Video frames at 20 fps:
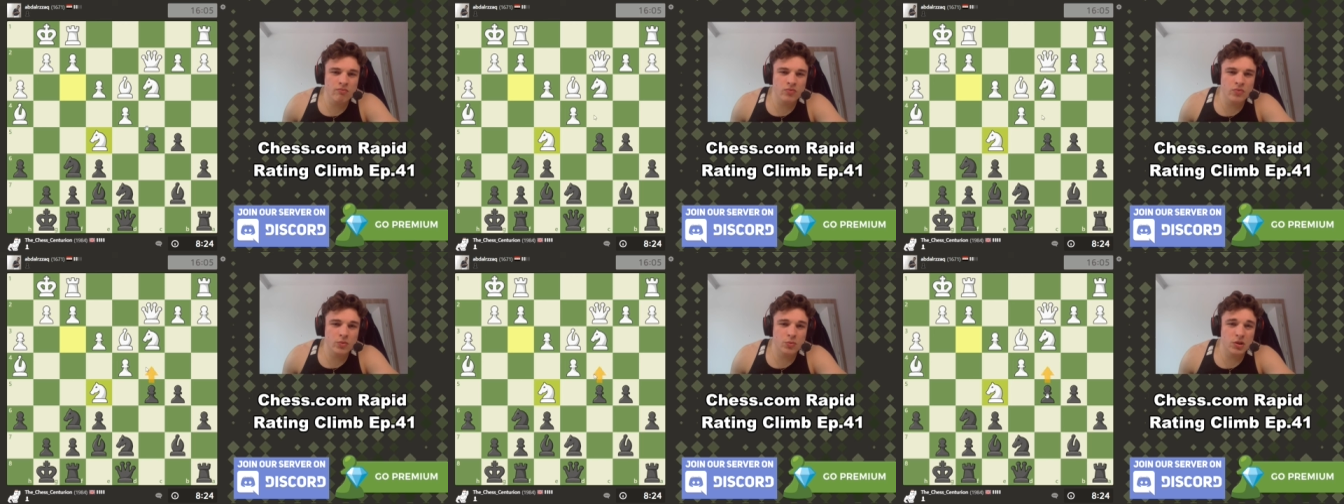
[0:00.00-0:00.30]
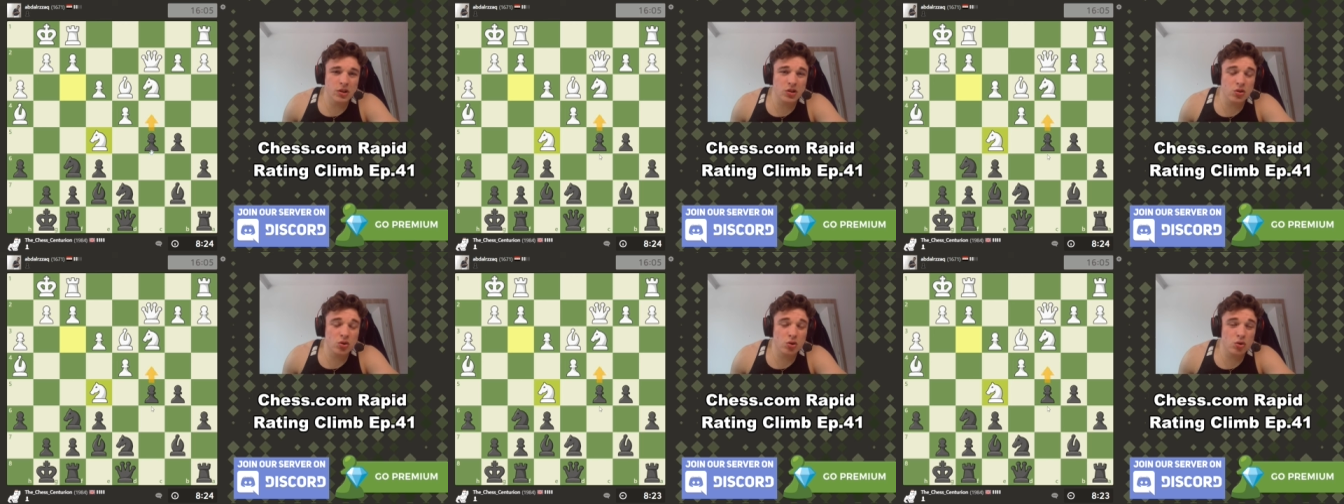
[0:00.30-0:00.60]
We
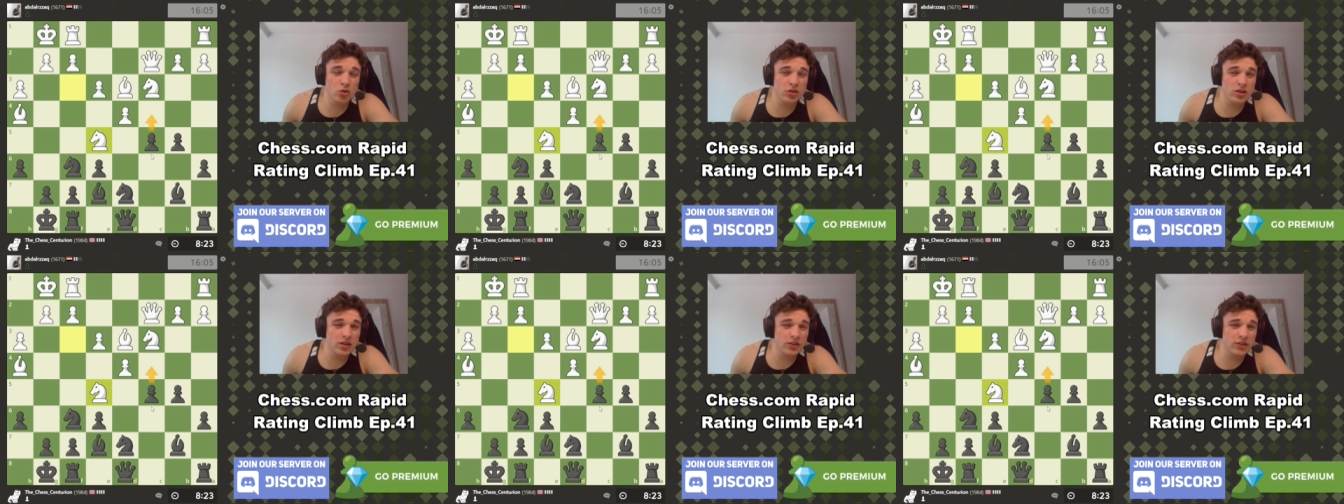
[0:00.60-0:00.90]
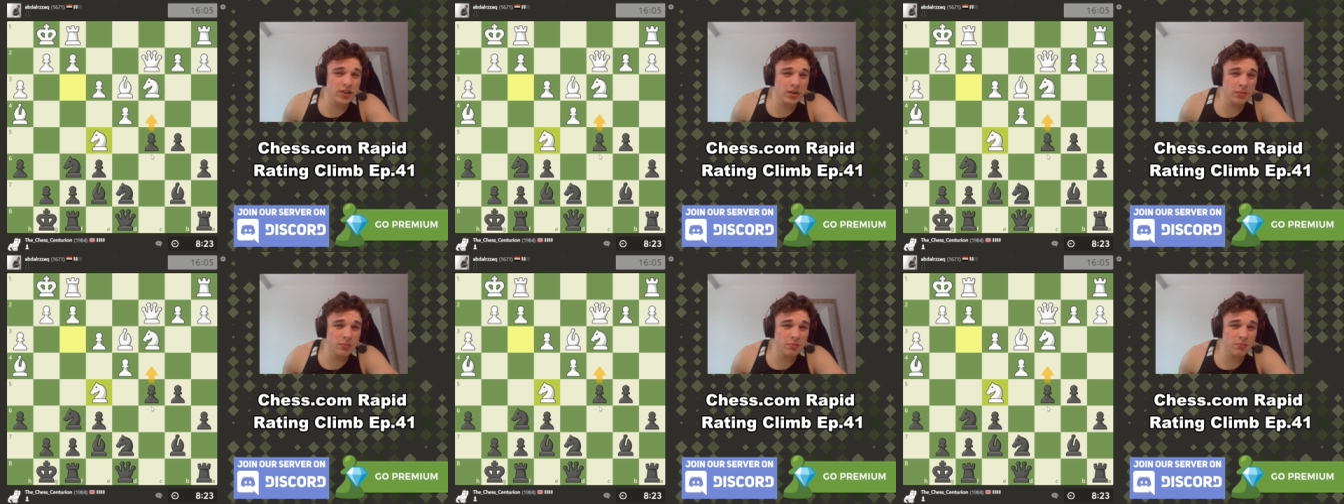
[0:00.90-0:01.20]
could
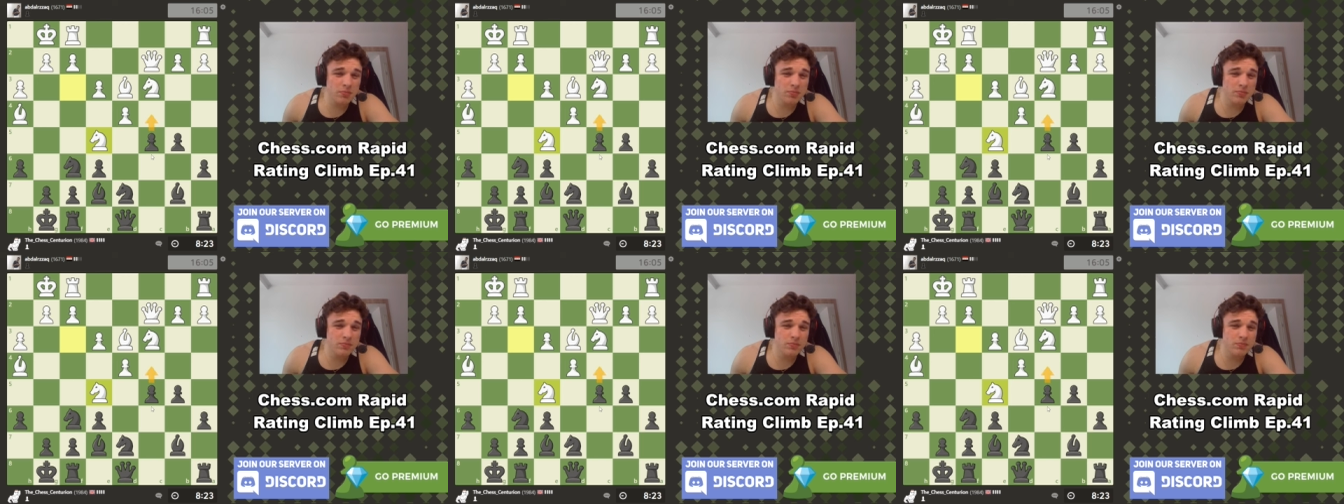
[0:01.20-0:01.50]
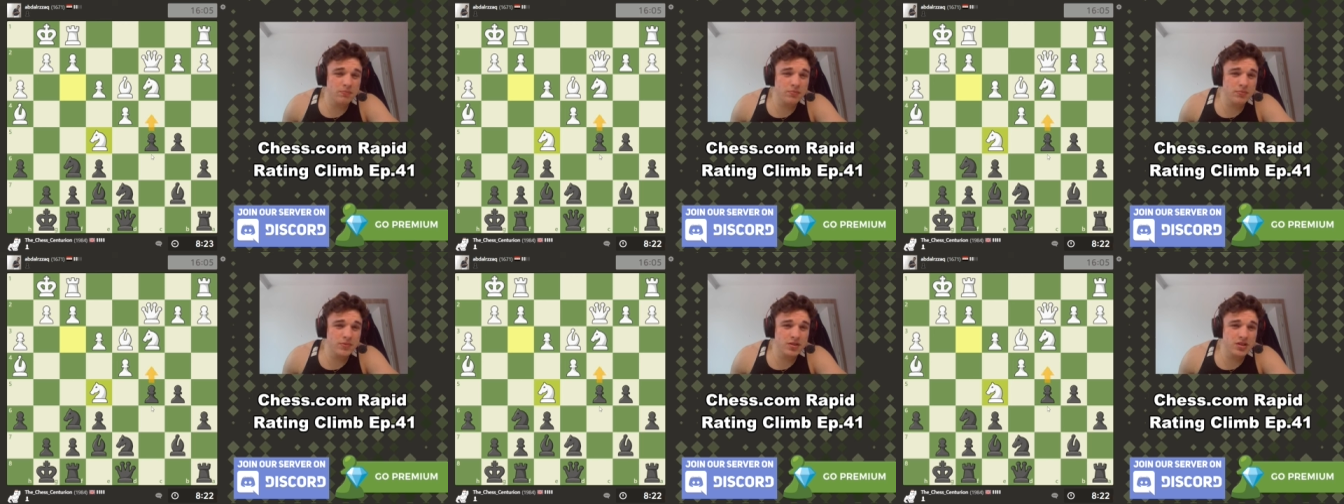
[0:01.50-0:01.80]
consider
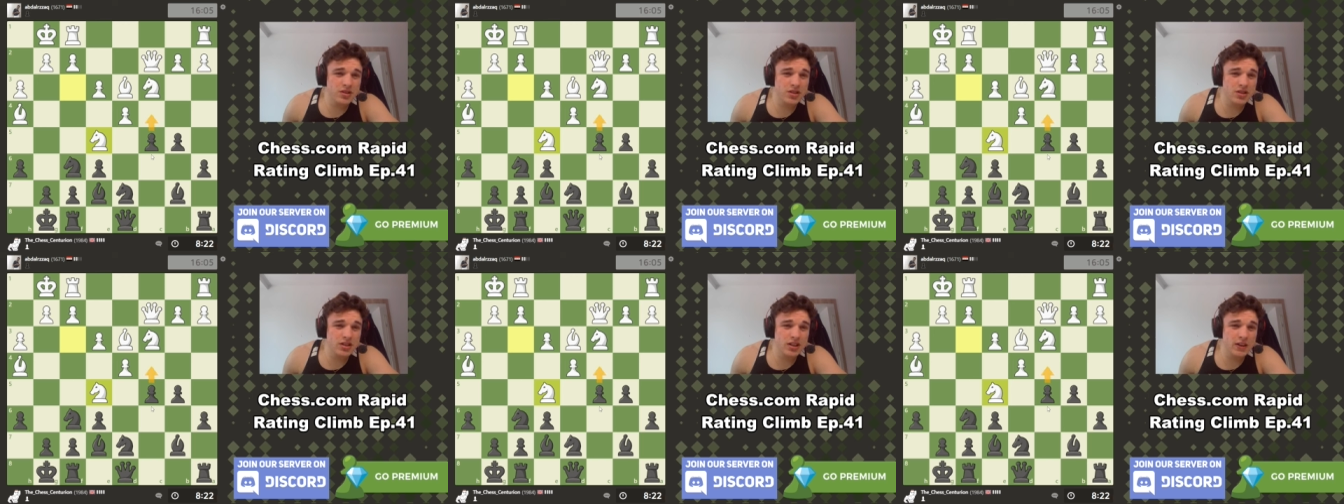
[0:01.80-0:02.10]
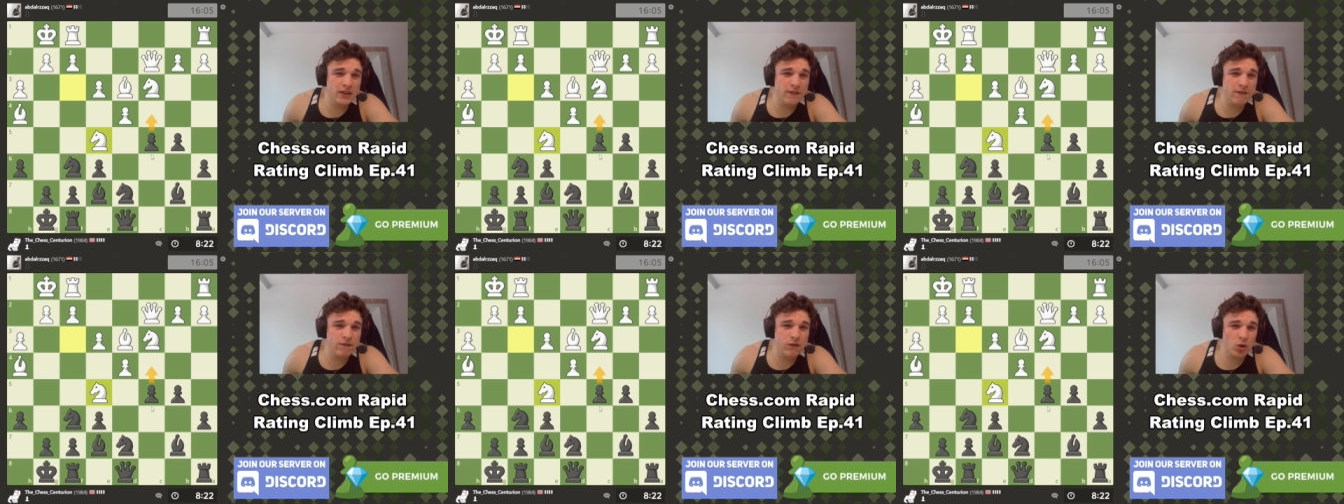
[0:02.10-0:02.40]
c
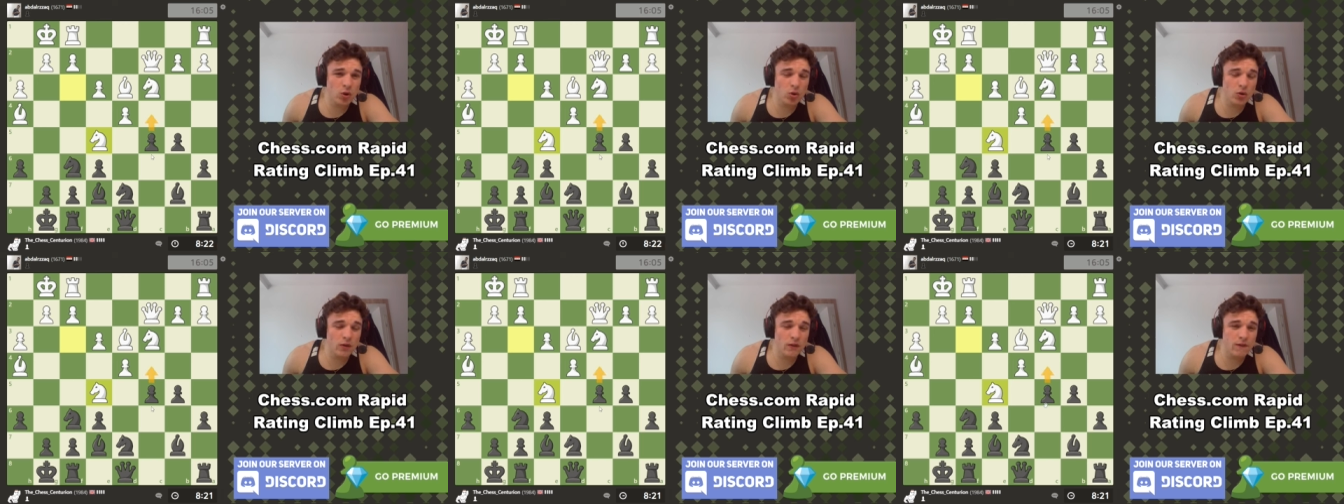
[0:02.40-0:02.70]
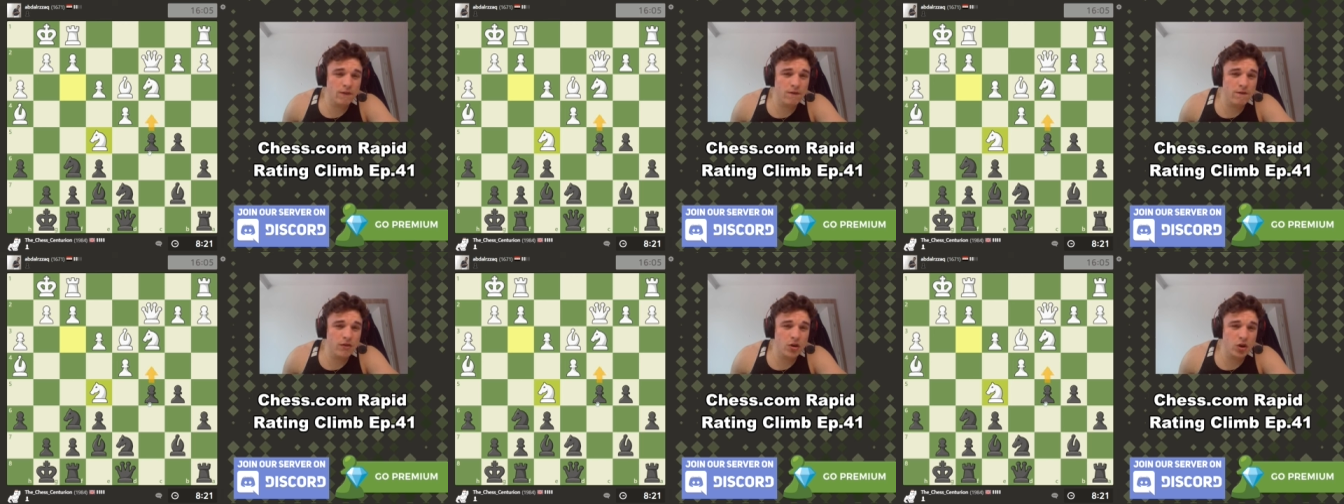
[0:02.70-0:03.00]
four
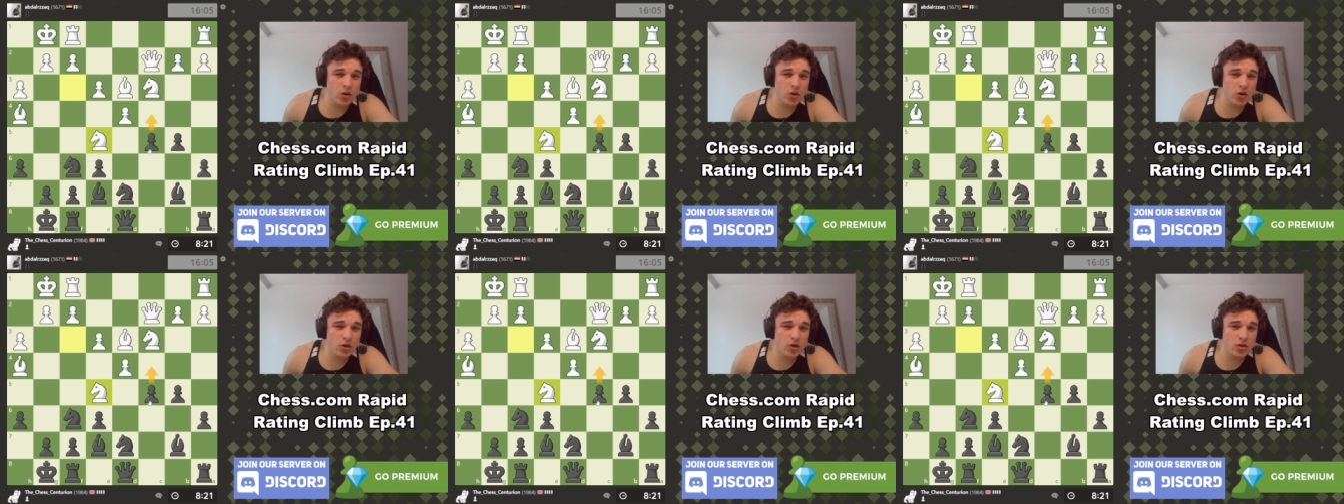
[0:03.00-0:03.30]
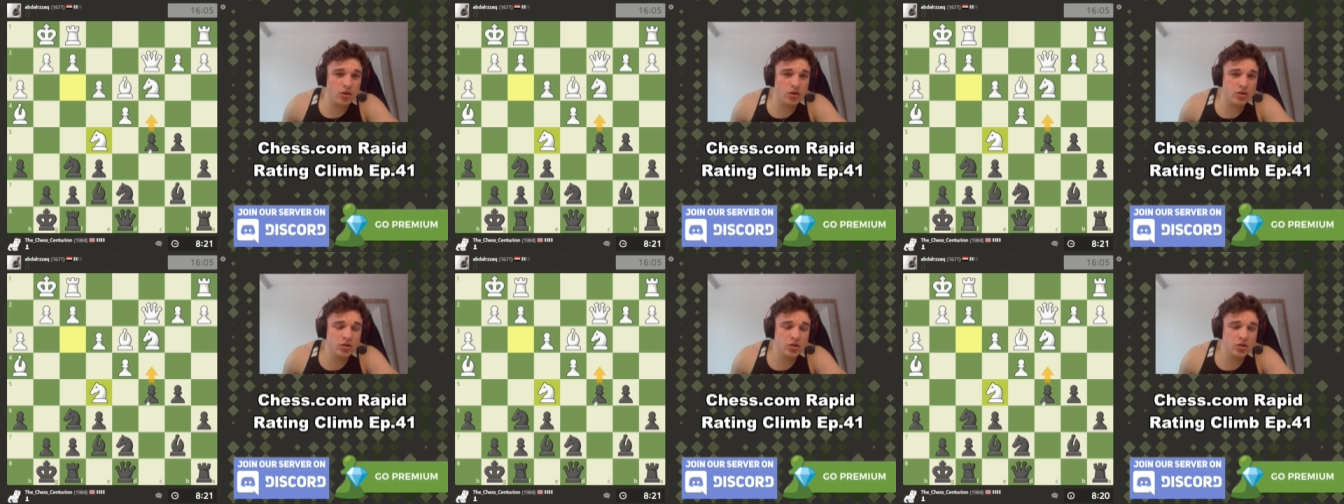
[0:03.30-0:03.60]

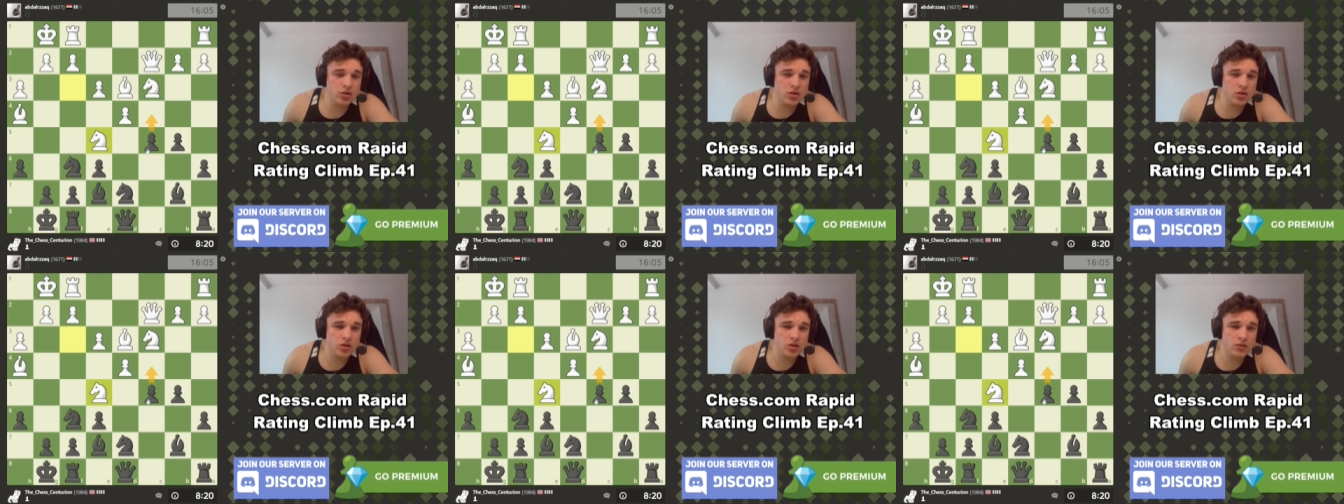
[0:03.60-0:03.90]
first.